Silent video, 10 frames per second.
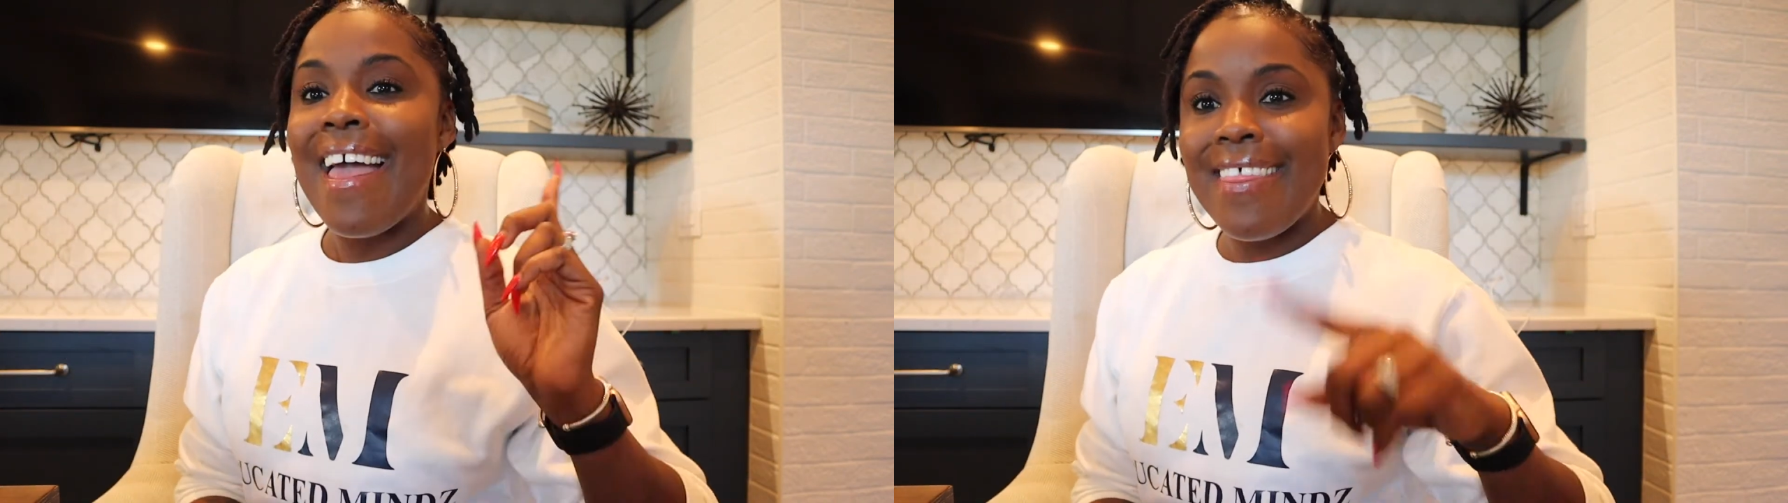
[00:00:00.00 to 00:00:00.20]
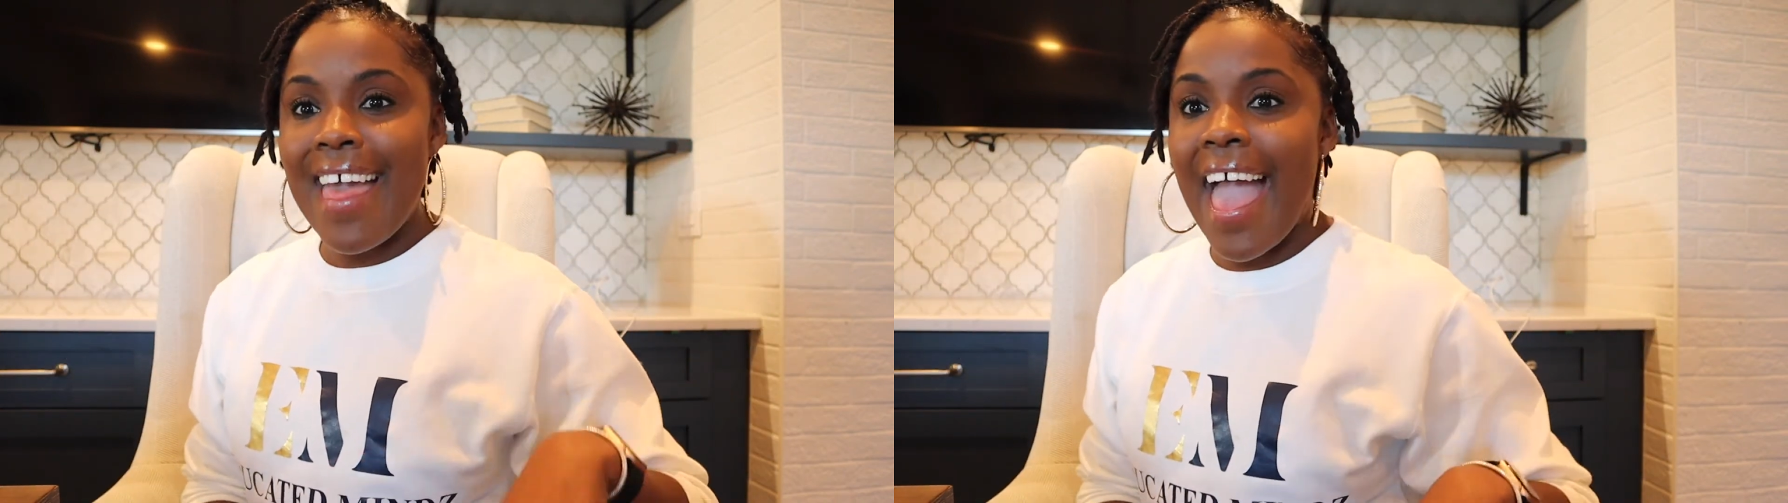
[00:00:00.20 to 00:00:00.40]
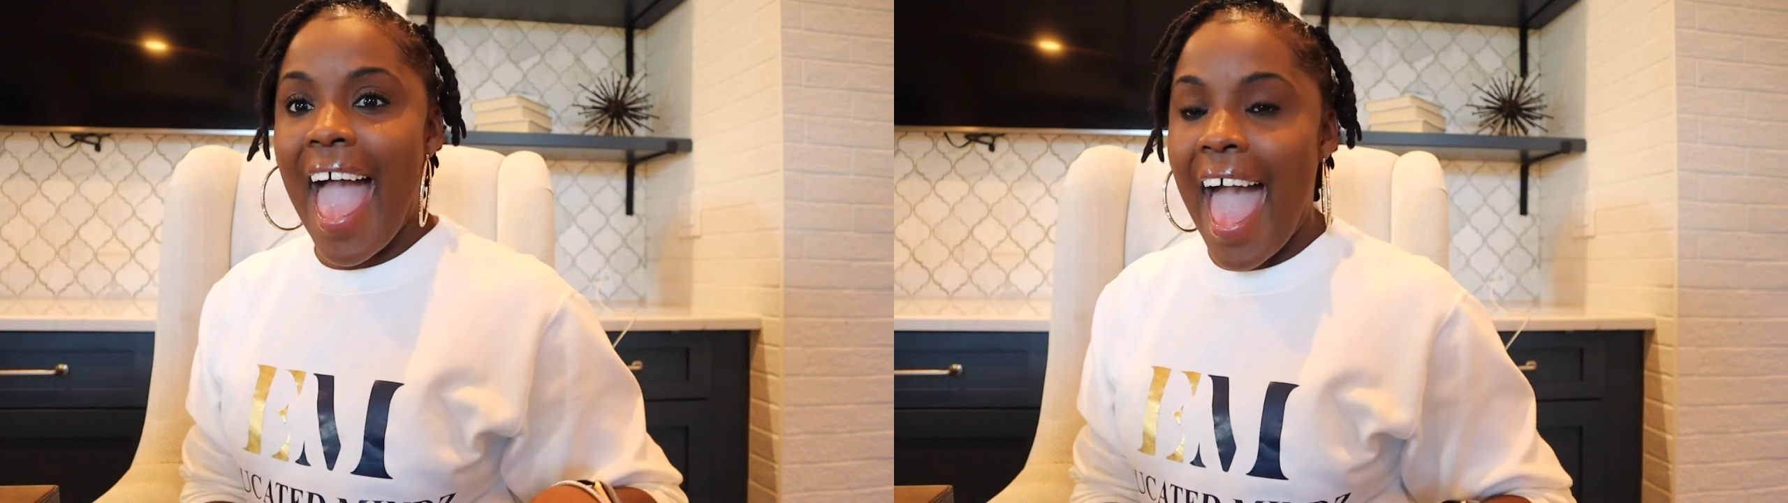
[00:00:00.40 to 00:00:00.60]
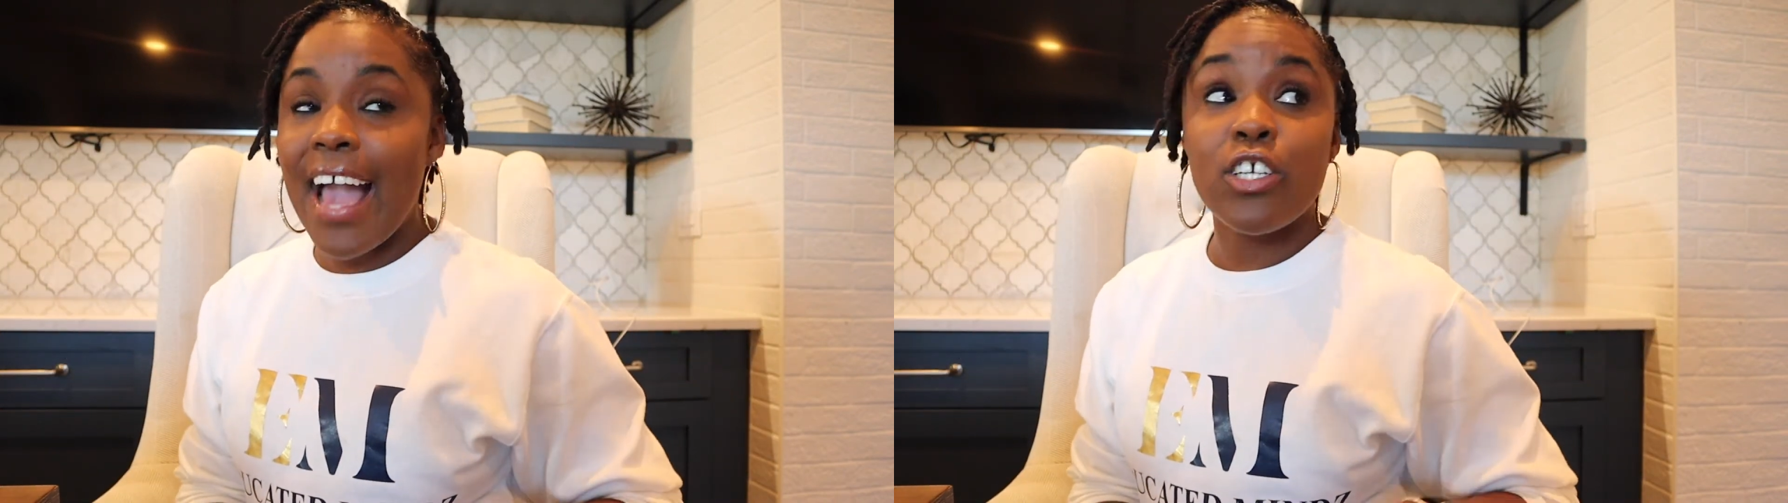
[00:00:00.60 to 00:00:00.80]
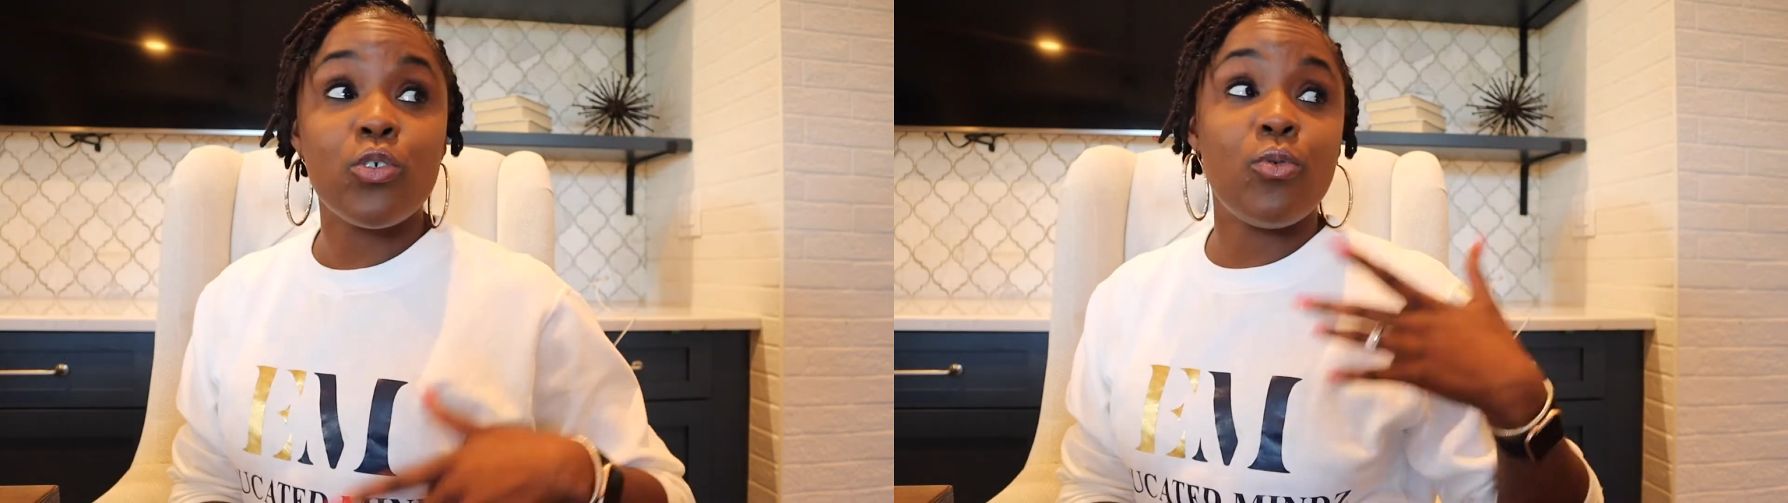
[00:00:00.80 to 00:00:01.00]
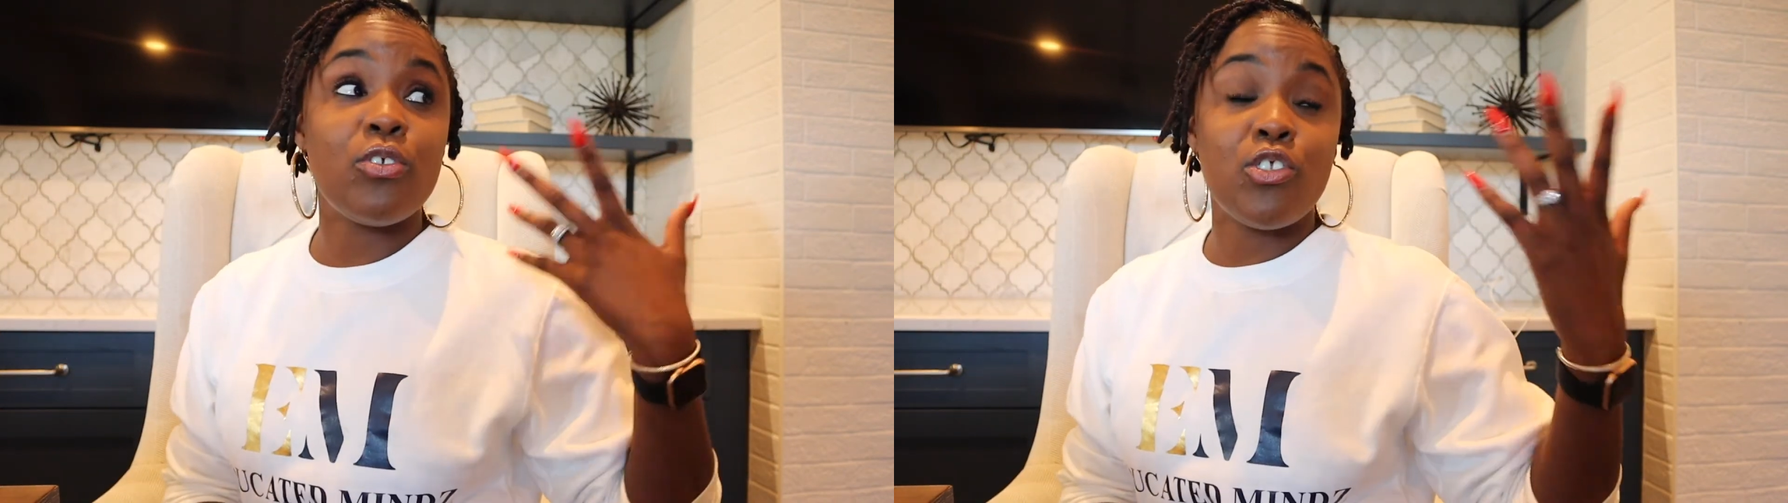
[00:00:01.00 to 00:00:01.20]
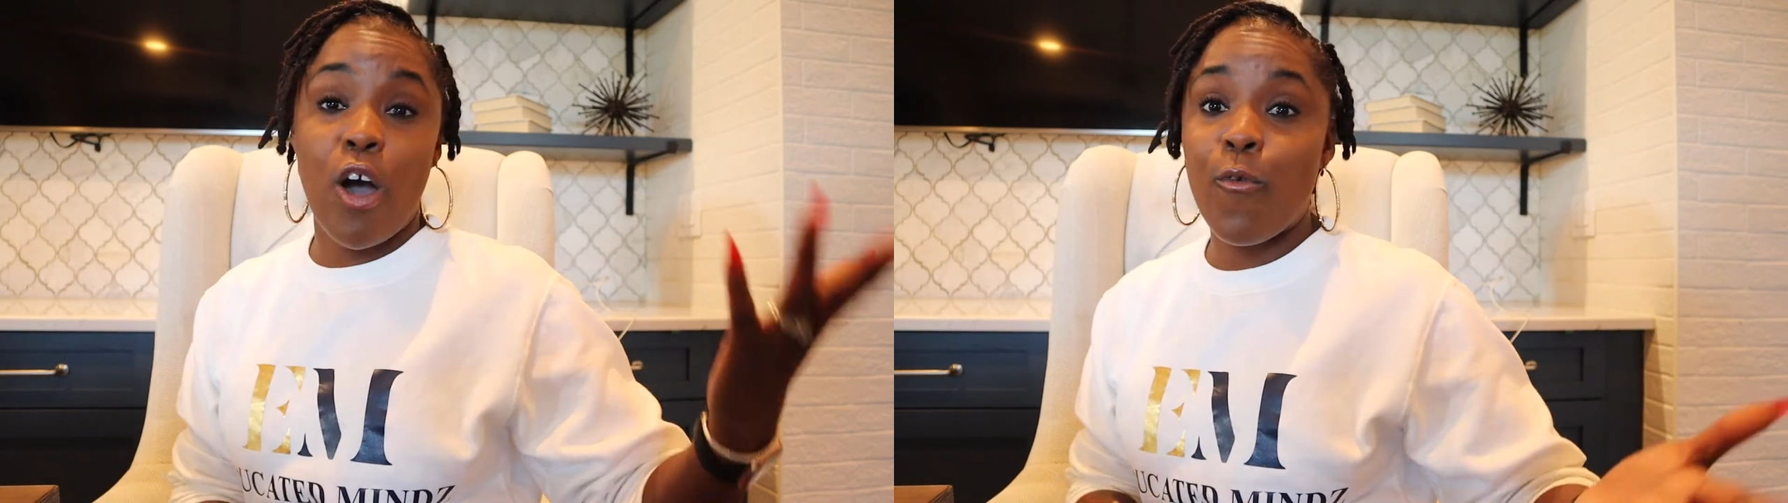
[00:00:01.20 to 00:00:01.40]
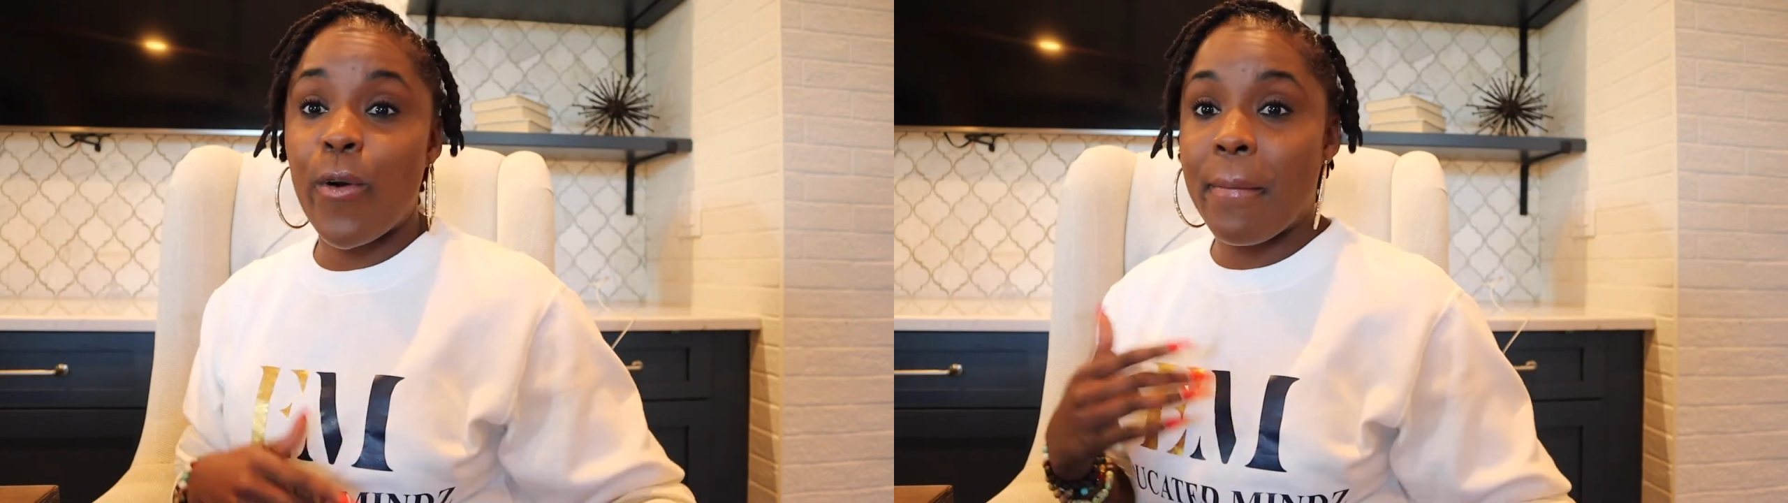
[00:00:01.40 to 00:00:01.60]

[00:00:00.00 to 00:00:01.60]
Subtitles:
that actual software